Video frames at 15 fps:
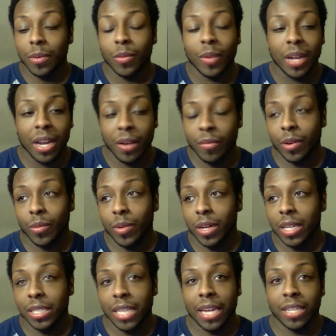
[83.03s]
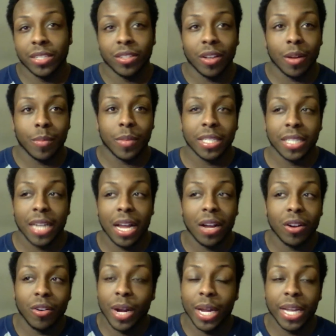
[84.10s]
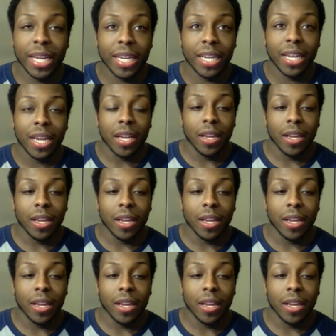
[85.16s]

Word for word: or whatever it was. Ayden started busting out crying.